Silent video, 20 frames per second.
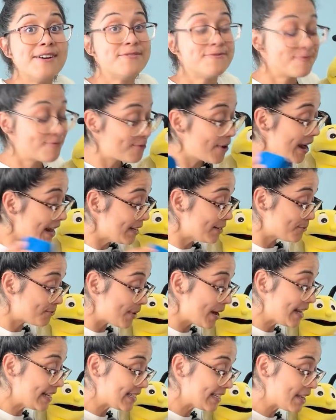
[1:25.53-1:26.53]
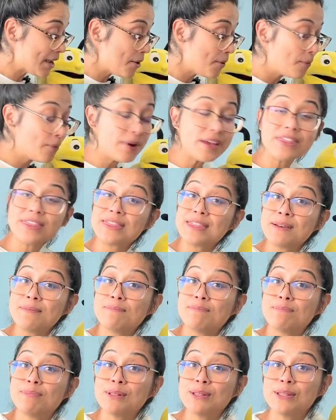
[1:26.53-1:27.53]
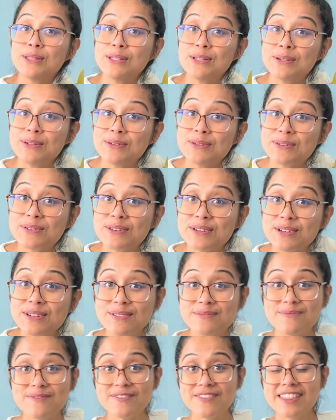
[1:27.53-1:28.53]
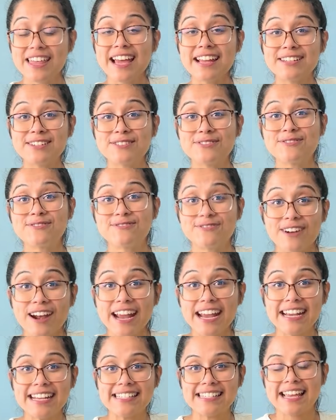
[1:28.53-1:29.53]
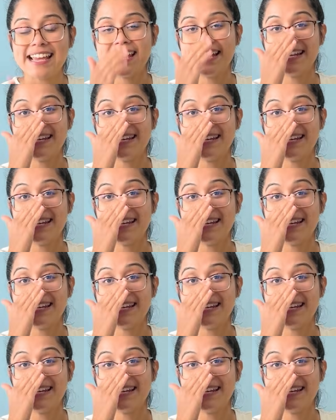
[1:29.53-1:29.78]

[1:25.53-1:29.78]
Right, with the blue group. That's right.